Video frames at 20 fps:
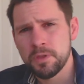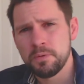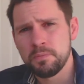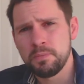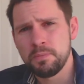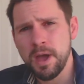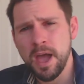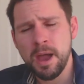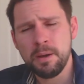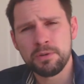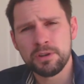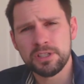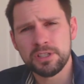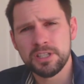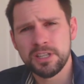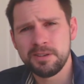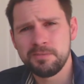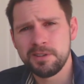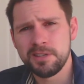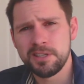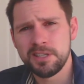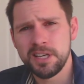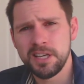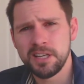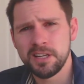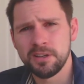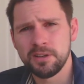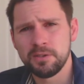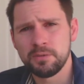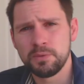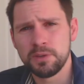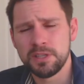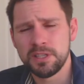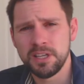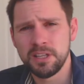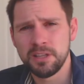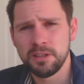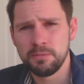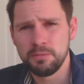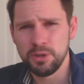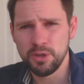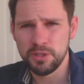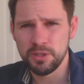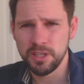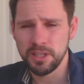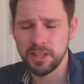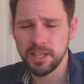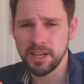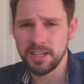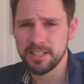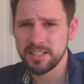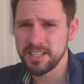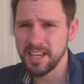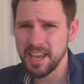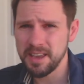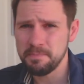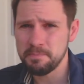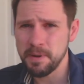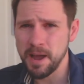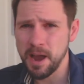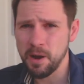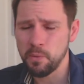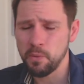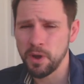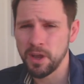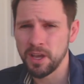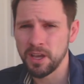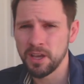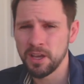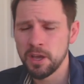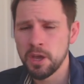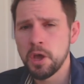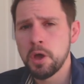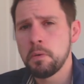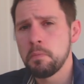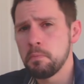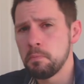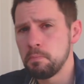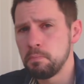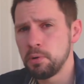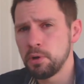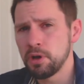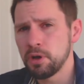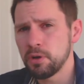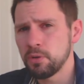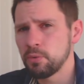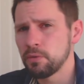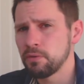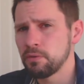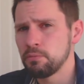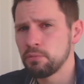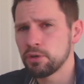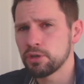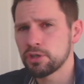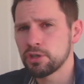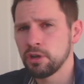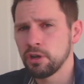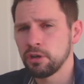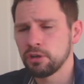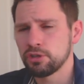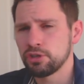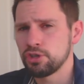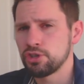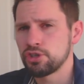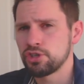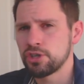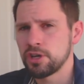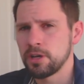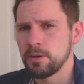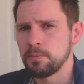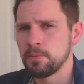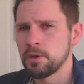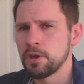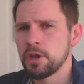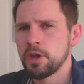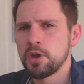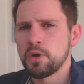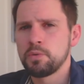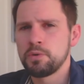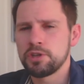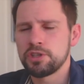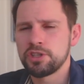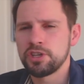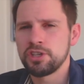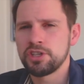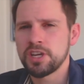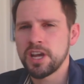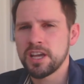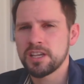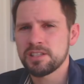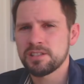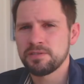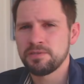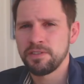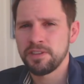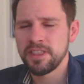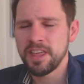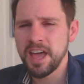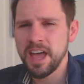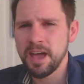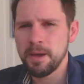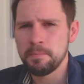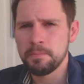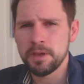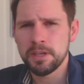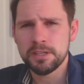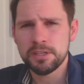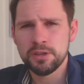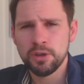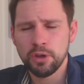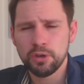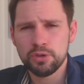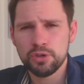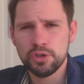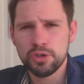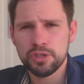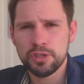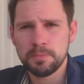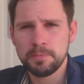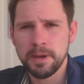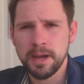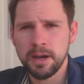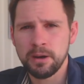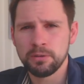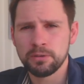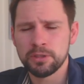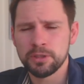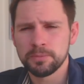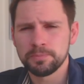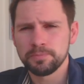But Emirates Team New Zealand, we see them using that same back wing, but with a much larger jib, which suggests for them, it's not just about